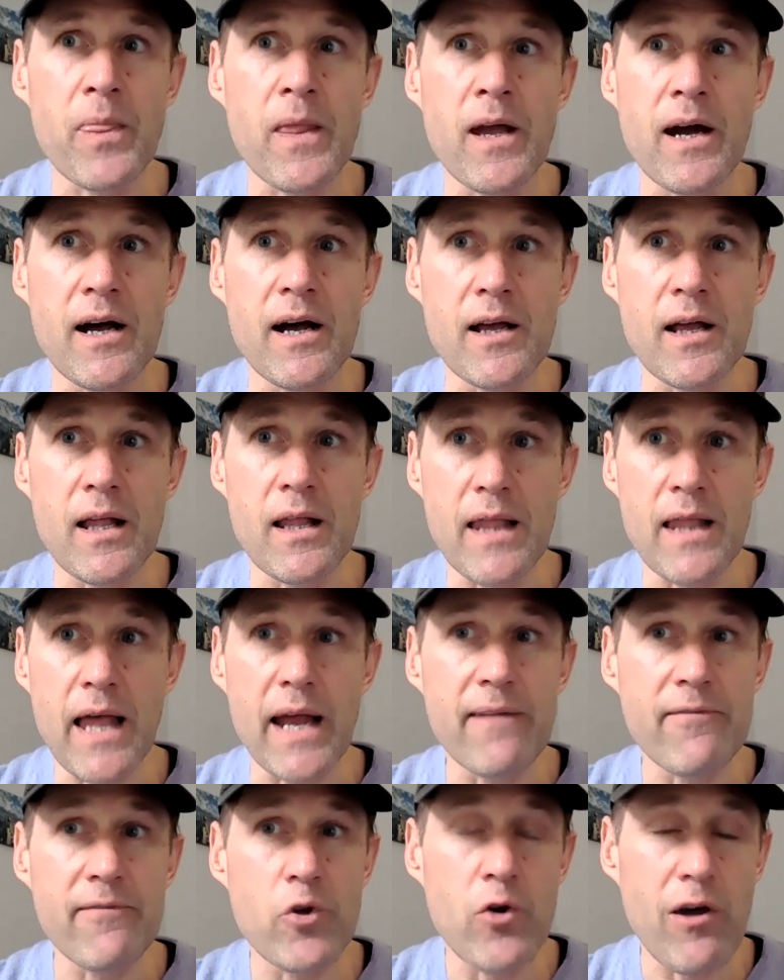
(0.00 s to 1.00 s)
A
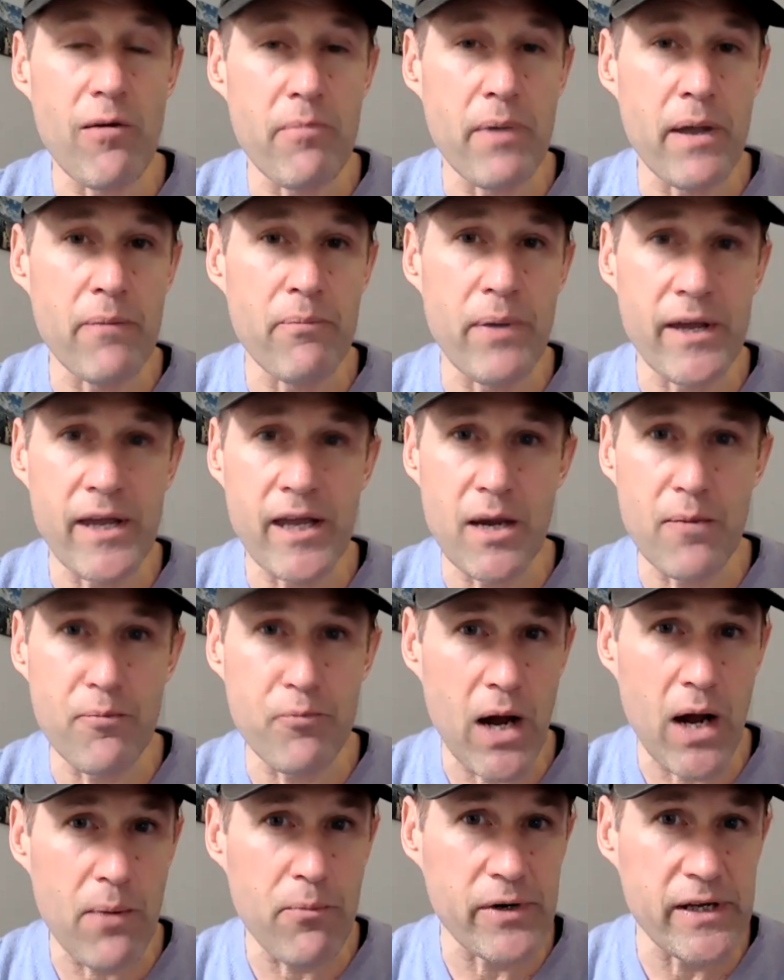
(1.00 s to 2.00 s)
lot of you have been picking up
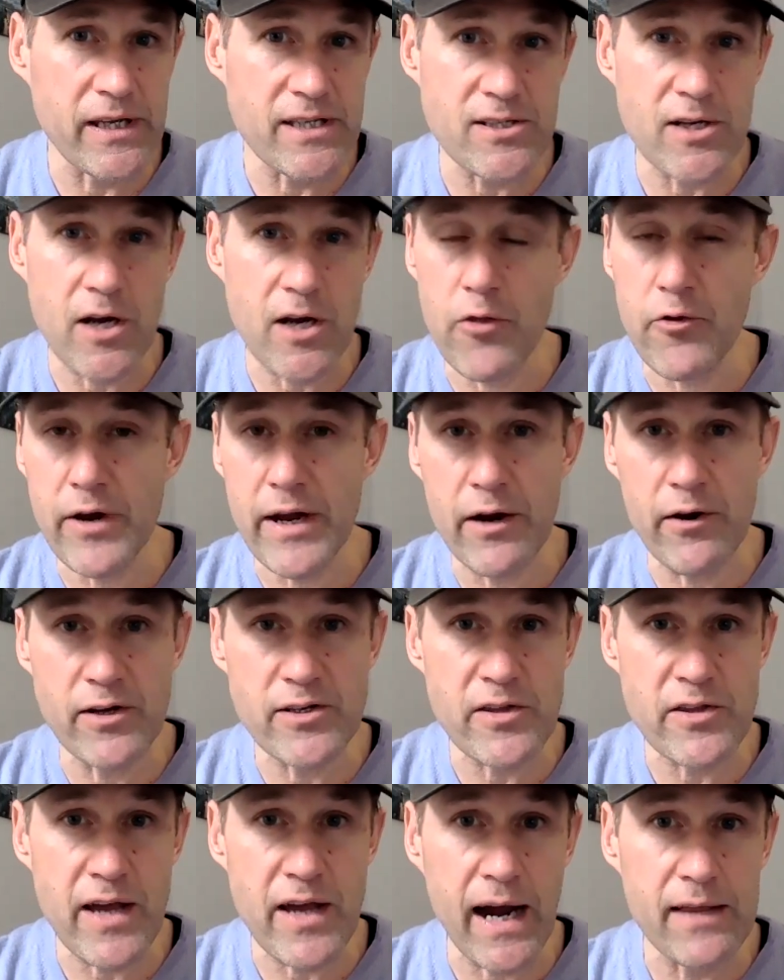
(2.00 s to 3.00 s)
properties in other
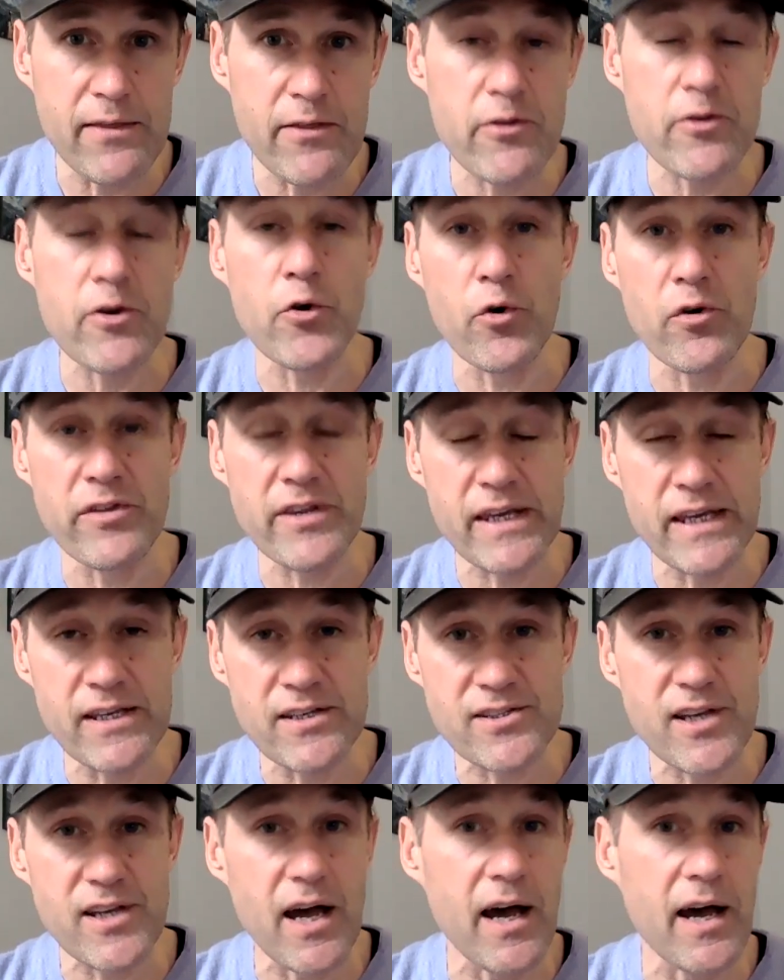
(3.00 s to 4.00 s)
areas of the island, the
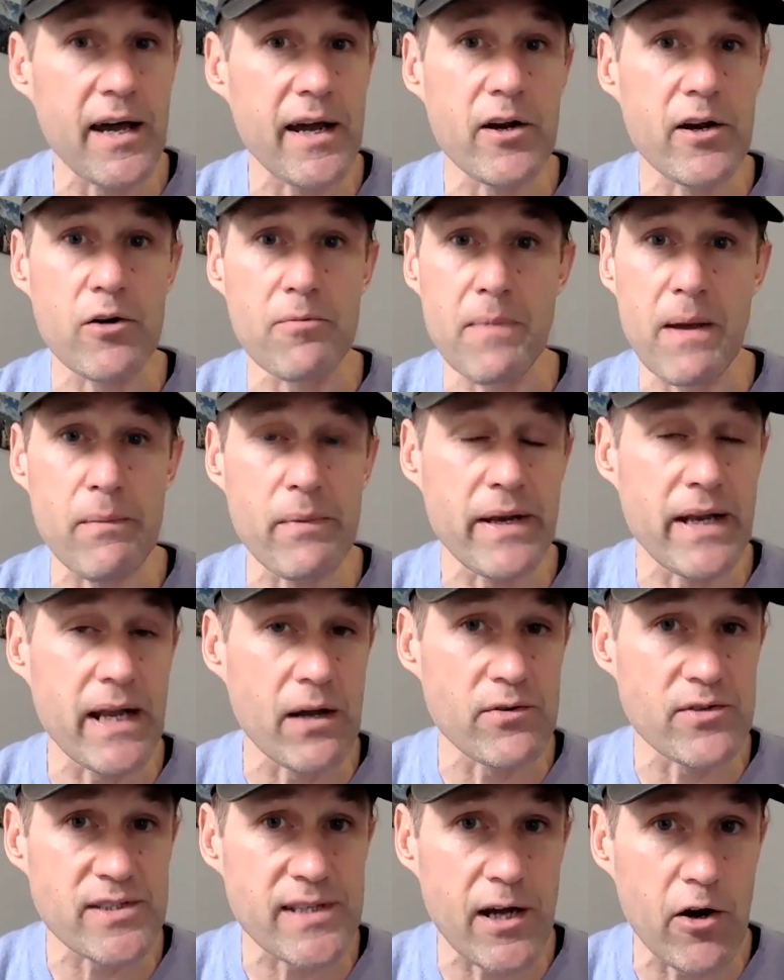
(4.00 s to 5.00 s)
northeast side, or maybe
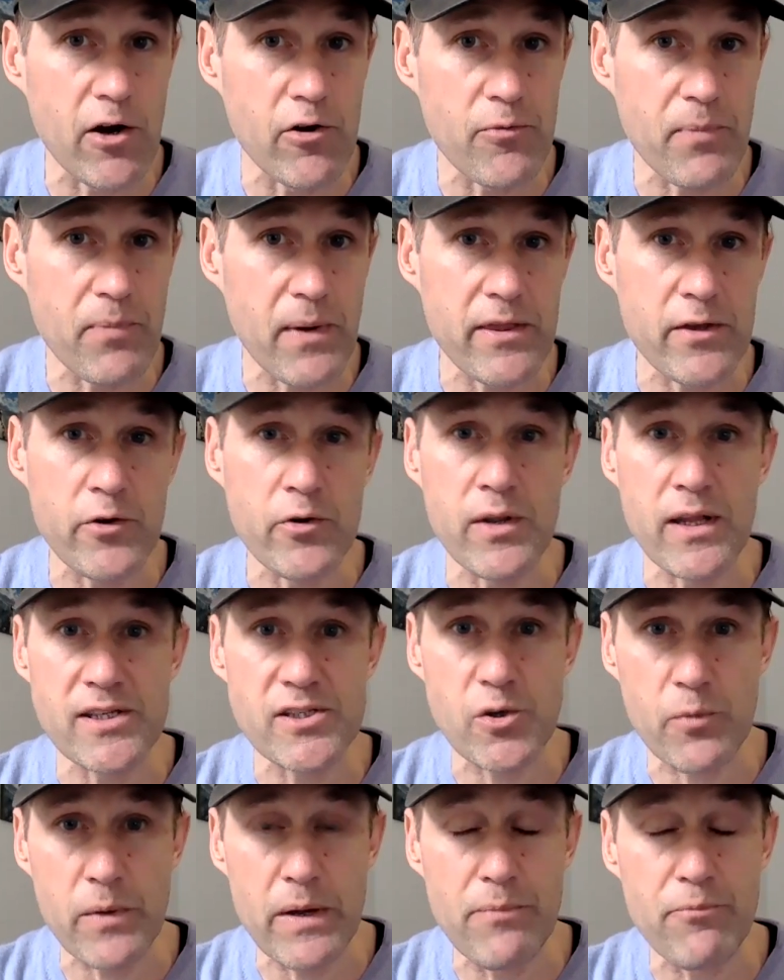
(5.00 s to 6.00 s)
down south by the New La
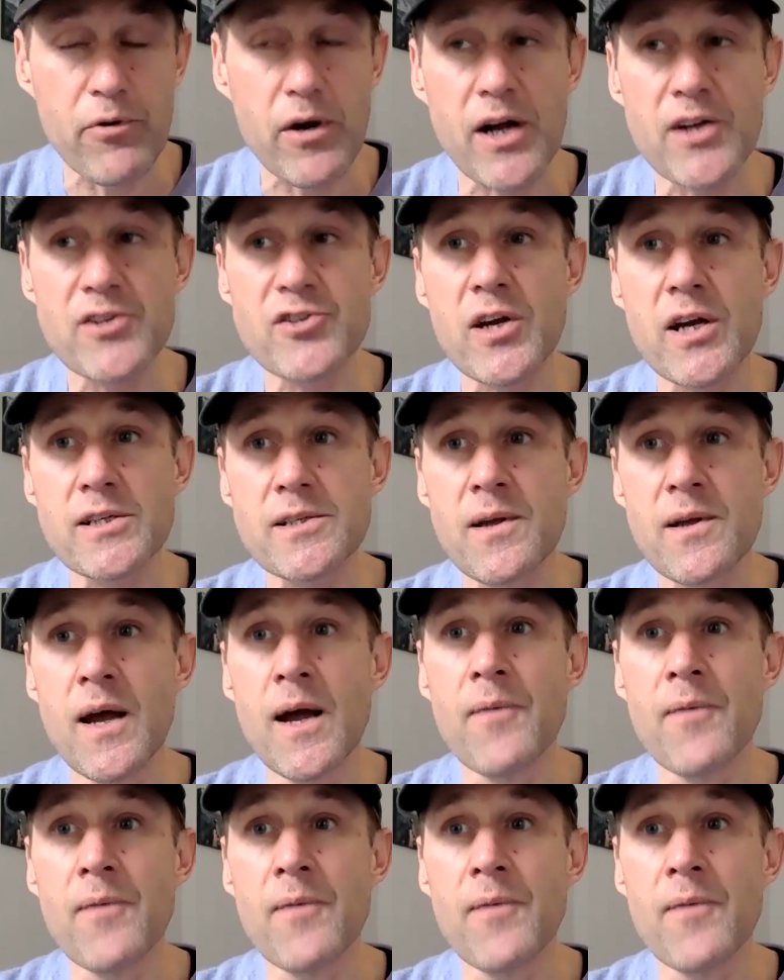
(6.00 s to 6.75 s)
Serene project.